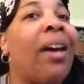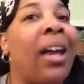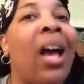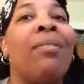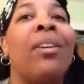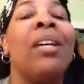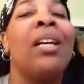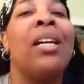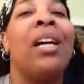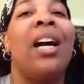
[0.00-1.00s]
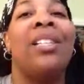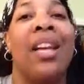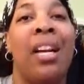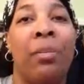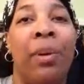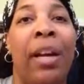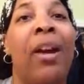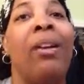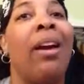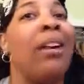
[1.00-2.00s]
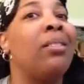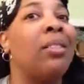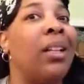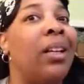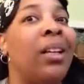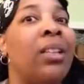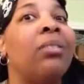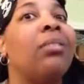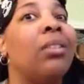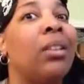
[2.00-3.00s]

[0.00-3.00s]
I have a ton of pair and in